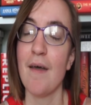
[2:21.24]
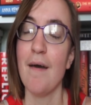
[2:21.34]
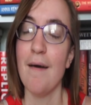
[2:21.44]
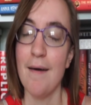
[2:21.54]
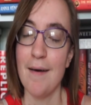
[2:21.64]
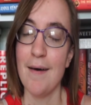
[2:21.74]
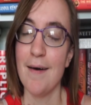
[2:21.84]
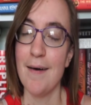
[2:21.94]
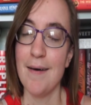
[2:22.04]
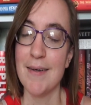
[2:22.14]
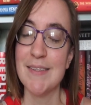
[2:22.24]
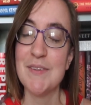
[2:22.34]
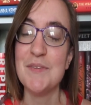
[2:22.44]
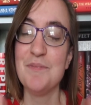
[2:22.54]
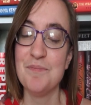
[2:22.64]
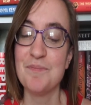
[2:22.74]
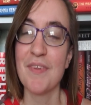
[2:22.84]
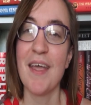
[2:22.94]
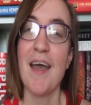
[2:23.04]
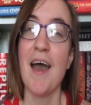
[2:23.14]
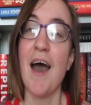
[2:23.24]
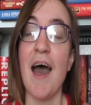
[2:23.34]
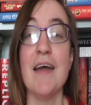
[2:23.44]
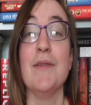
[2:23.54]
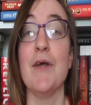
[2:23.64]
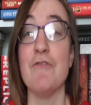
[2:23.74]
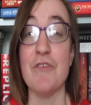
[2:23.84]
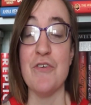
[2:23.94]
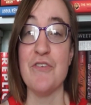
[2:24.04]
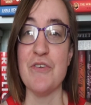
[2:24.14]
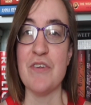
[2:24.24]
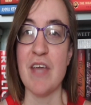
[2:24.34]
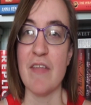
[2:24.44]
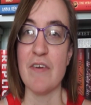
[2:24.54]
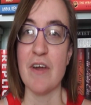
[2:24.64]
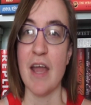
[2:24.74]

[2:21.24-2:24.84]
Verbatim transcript: Ah, I love those two together,